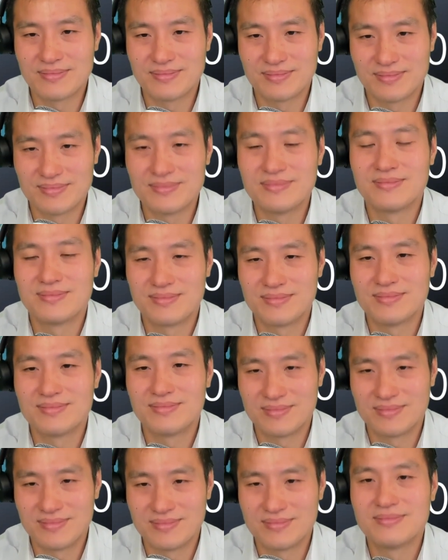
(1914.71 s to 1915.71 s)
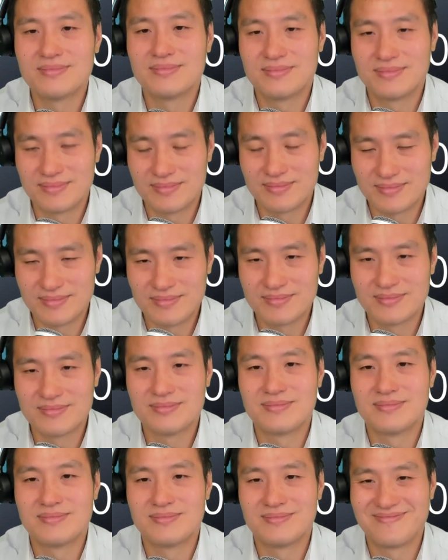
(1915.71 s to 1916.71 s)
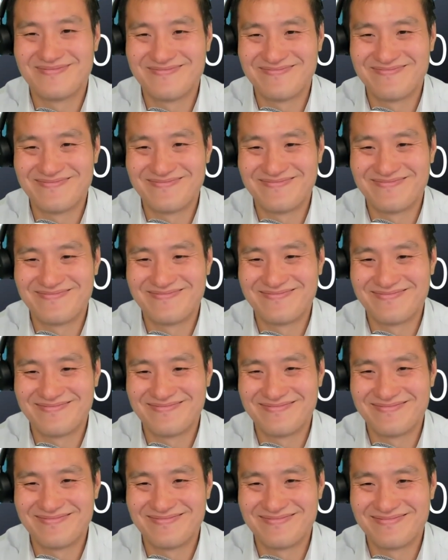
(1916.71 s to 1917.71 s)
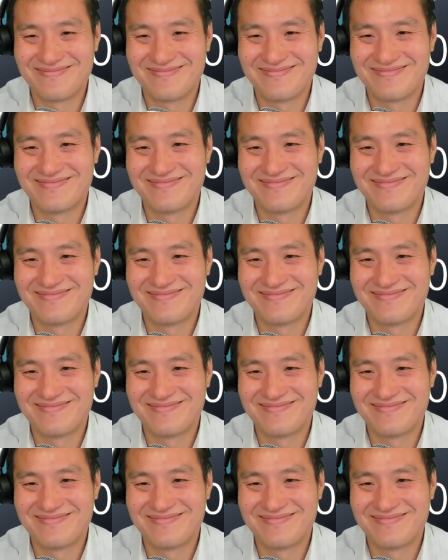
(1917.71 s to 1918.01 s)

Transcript: (silent)